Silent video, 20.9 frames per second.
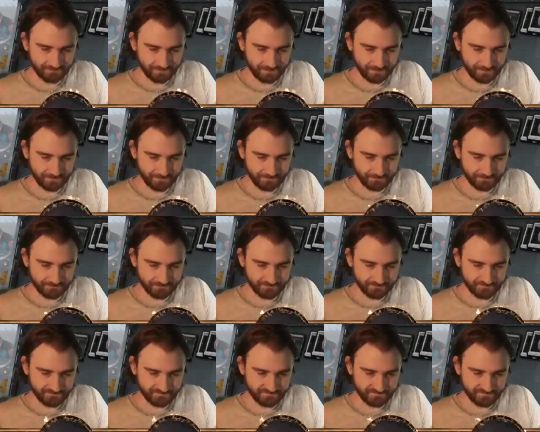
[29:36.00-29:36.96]

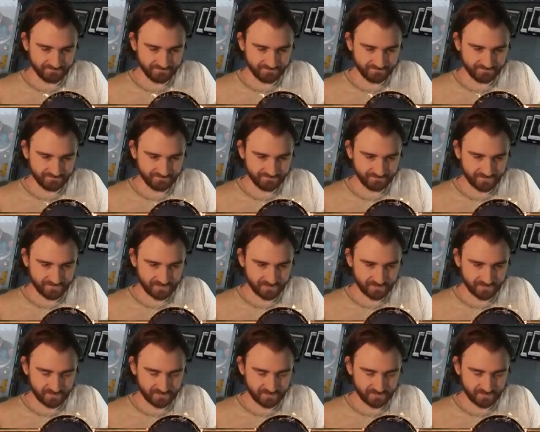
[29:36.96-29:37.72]
(no one is talking)